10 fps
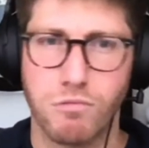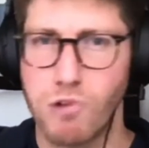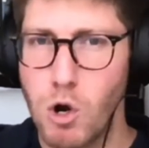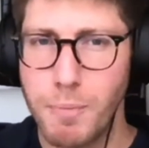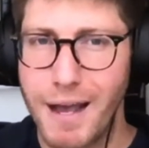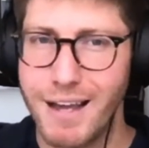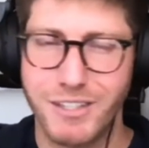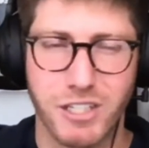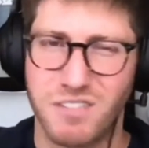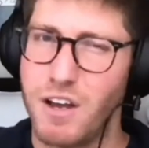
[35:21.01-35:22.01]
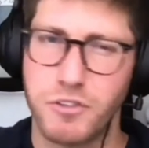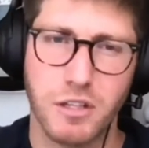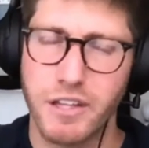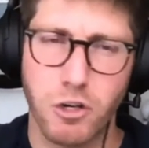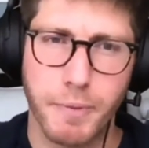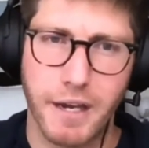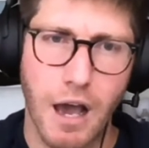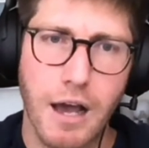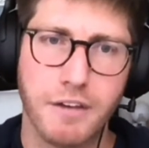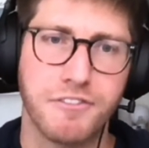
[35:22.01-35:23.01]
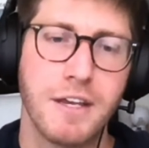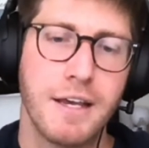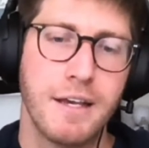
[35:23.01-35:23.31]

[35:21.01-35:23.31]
a robot just felt a little bit off.